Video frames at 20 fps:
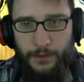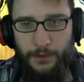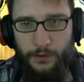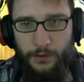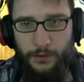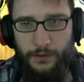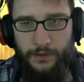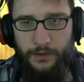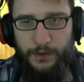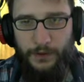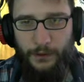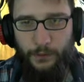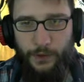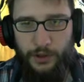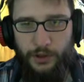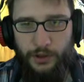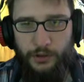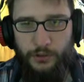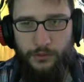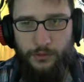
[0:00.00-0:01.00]
I think
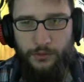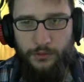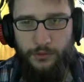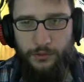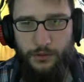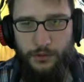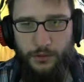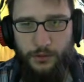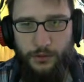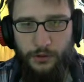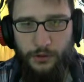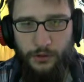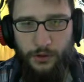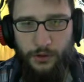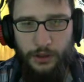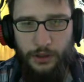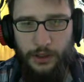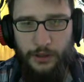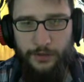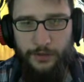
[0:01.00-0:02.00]
we
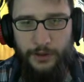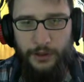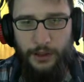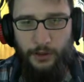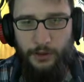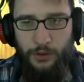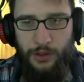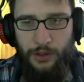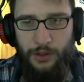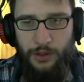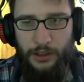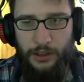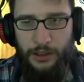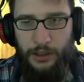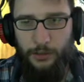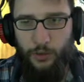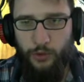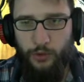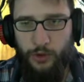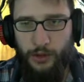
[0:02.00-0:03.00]
level our
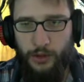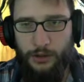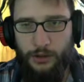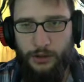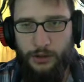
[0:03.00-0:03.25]
armorer